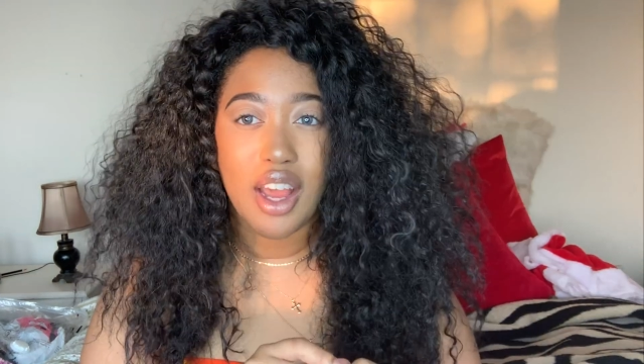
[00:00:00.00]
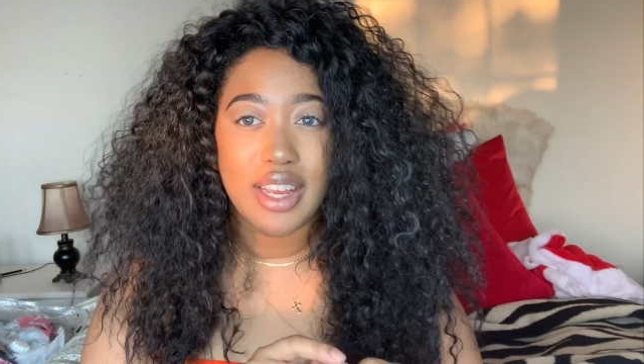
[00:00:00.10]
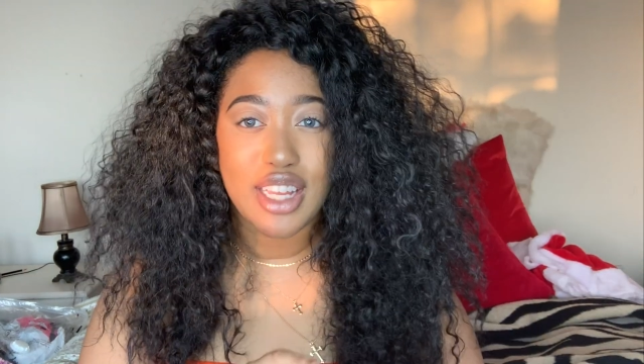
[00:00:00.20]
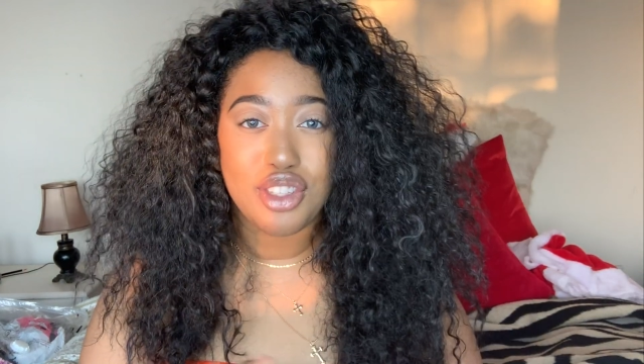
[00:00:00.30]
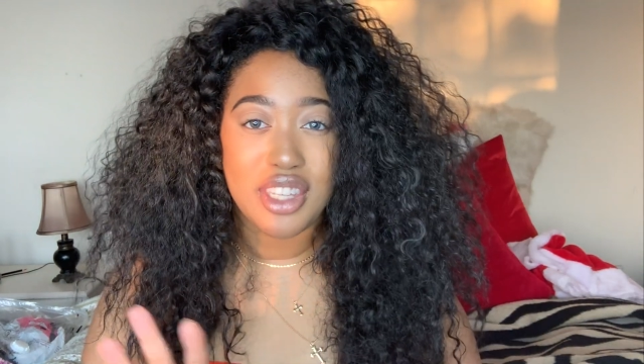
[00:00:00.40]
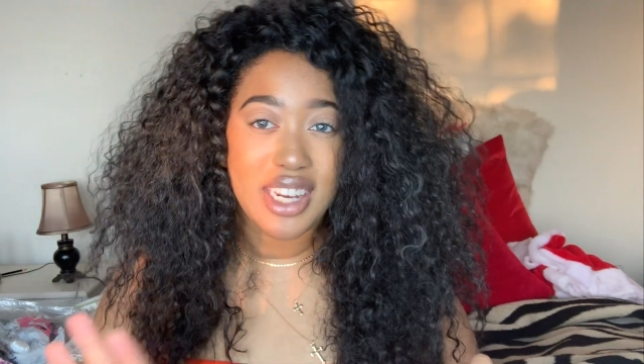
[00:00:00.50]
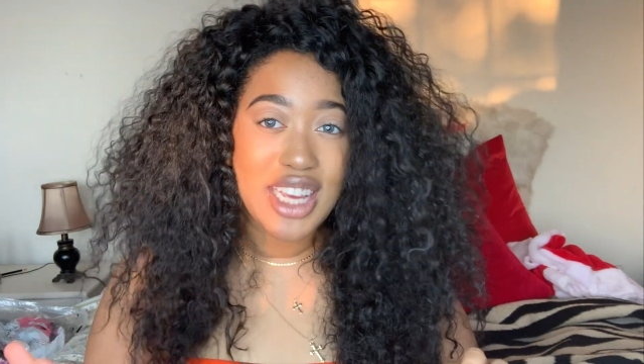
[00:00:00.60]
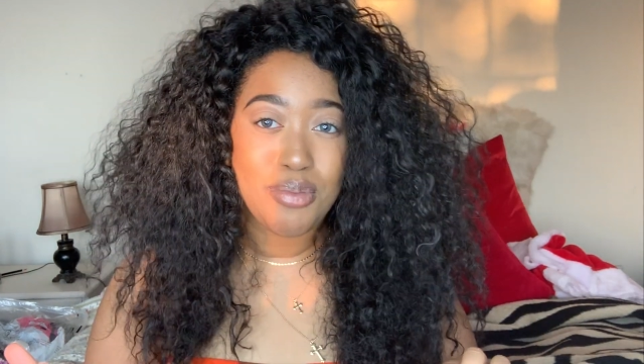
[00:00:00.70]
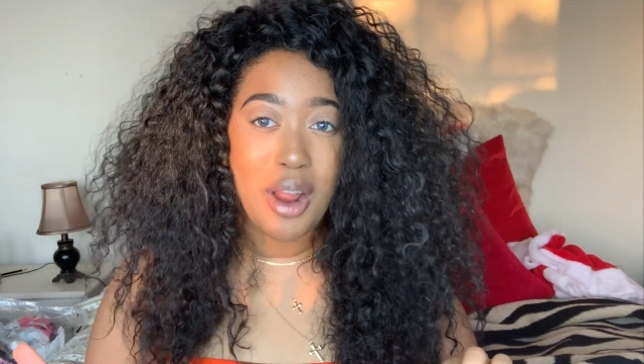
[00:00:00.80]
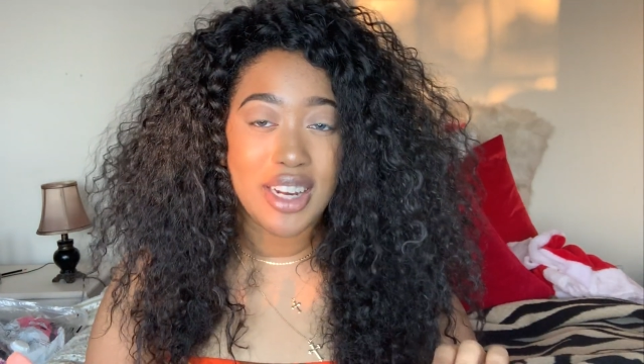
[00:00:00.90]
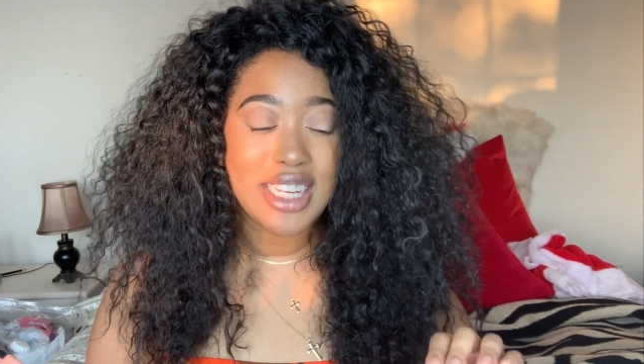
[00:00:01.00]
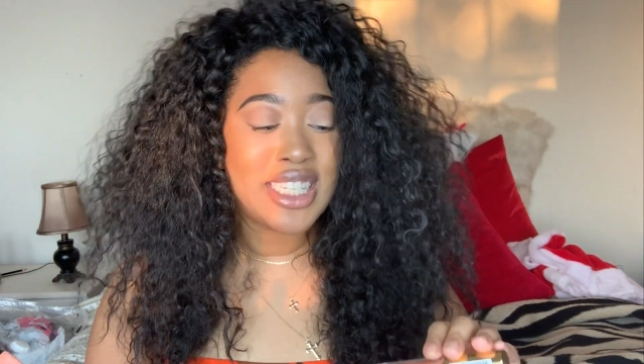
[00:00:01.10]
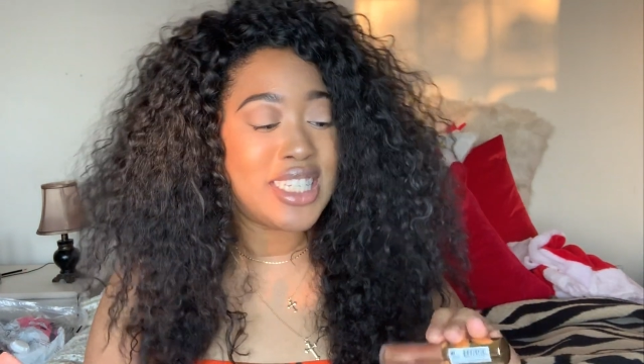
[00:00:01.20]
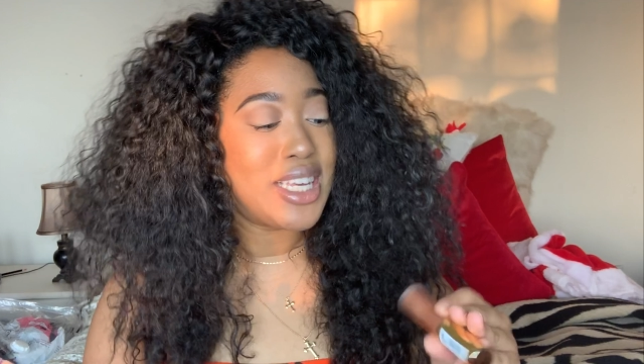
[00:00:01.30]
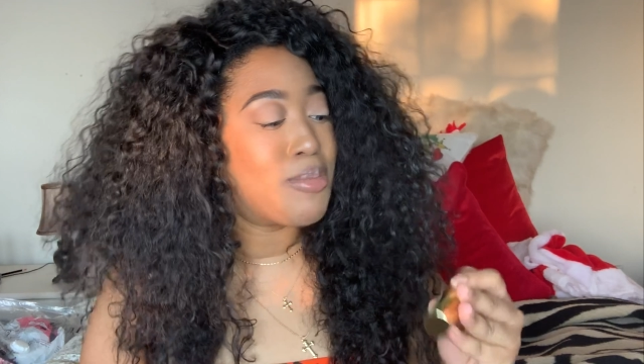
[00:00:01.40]
Okay, so the next product
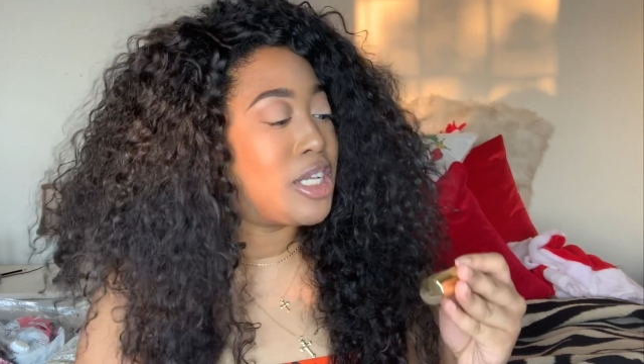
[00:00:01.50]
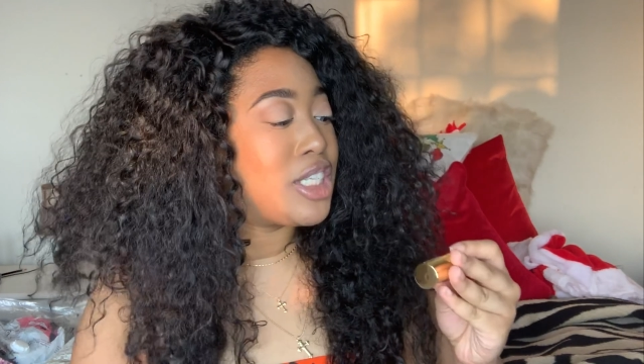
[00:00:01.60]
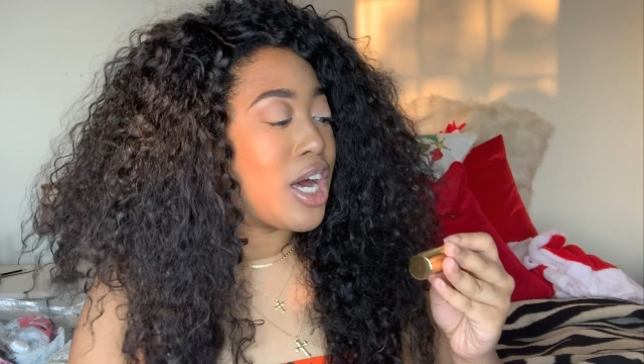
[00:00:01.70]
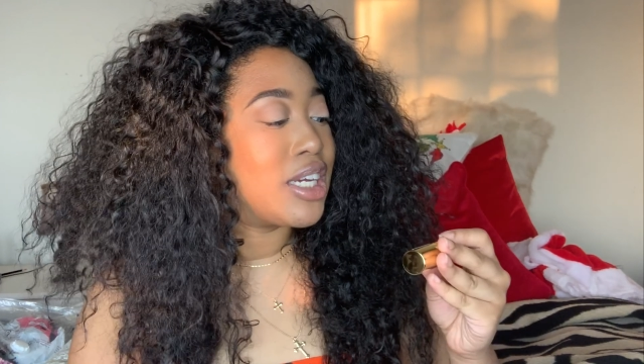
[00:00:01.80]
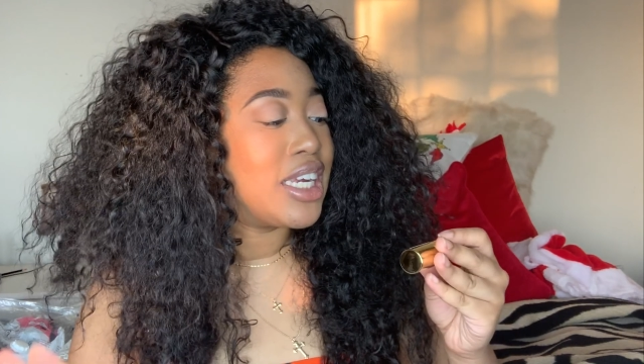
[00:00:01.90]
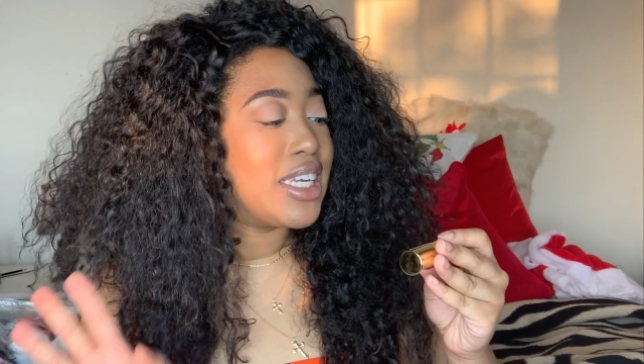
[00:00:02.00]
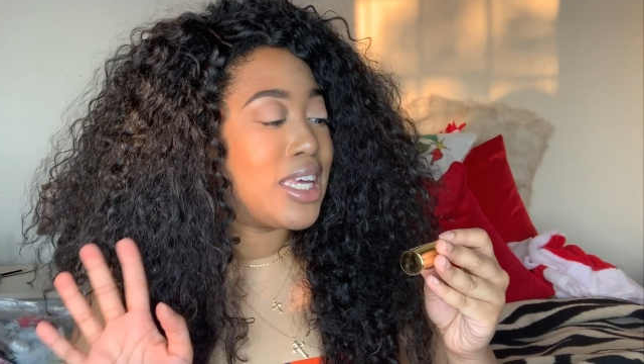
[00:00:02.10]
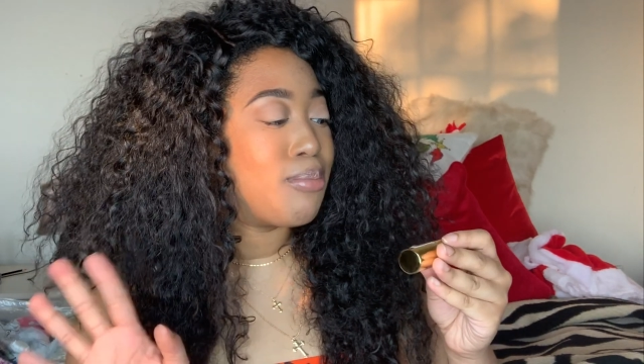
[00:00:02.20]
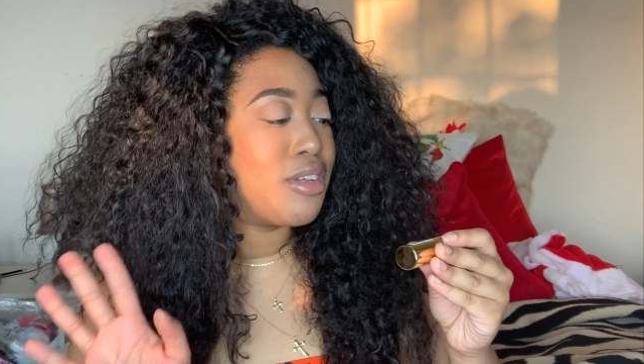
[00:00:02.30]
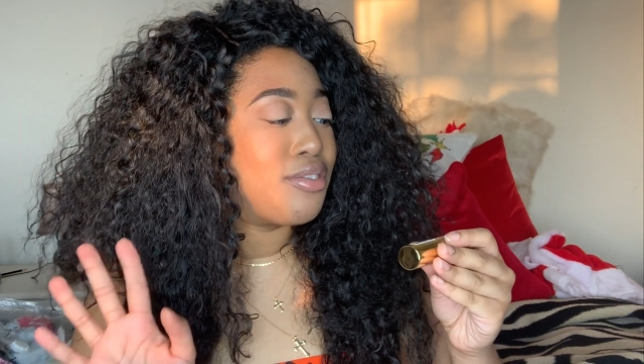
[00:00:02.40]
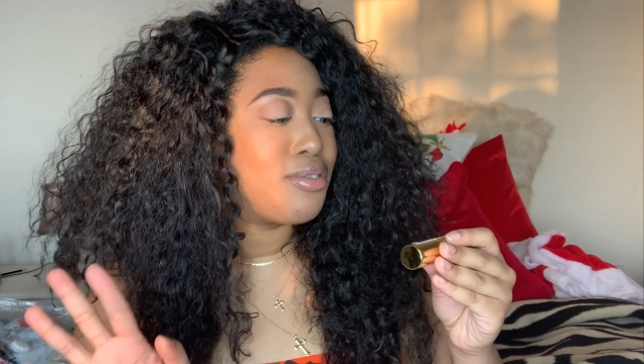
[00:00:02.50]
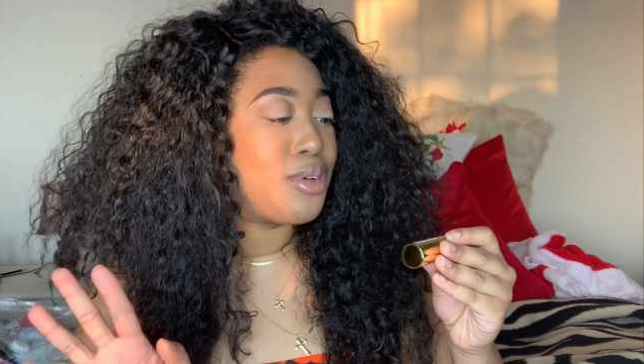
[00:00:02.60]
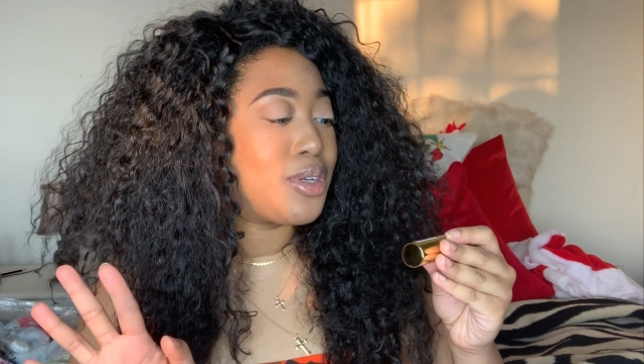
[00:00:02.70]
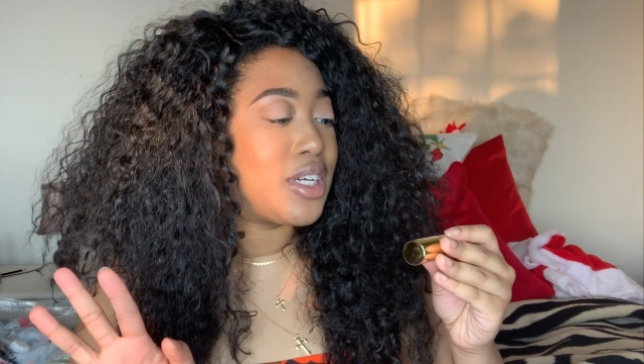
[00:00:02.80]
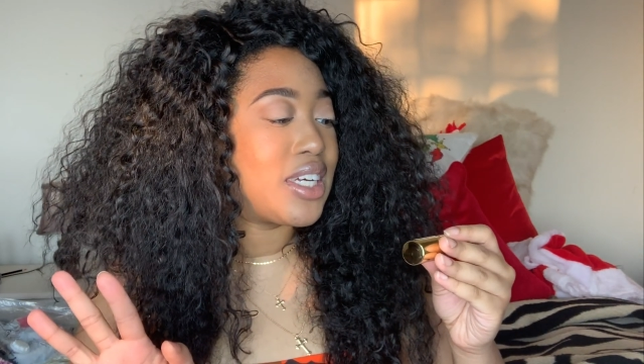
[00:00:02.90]
is the Milani Keep It
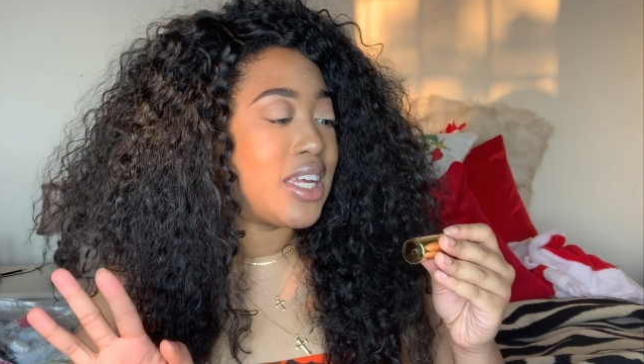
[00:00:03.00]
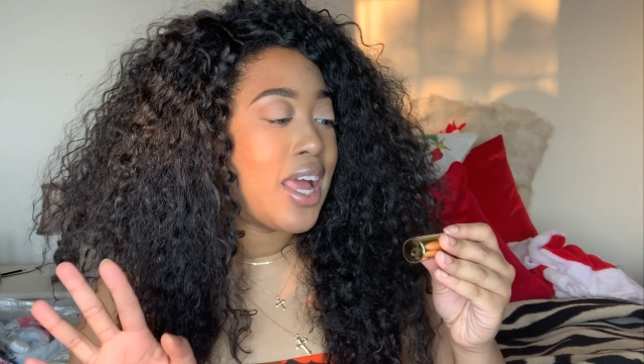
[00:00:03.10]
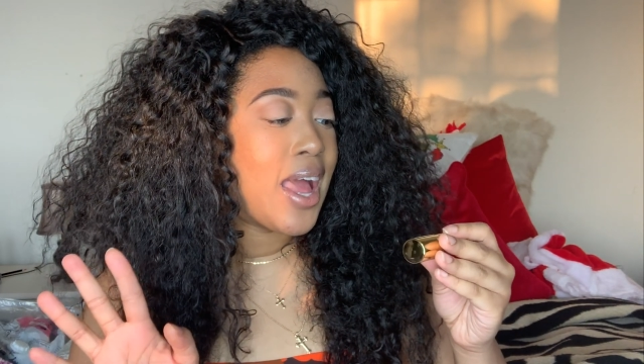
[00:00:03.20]
Full